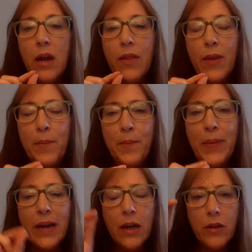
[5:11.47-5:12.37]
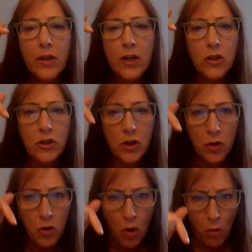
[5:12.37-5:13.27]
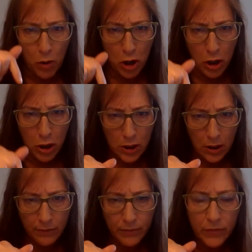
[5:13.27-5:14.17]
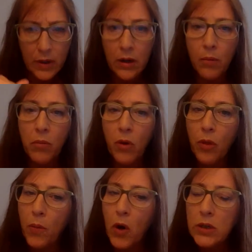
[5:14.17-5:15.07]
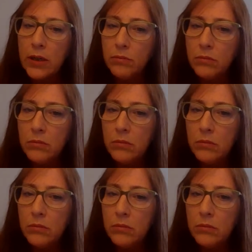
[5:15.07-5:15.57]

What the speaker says: The bigger the denominator, the number on the bottom,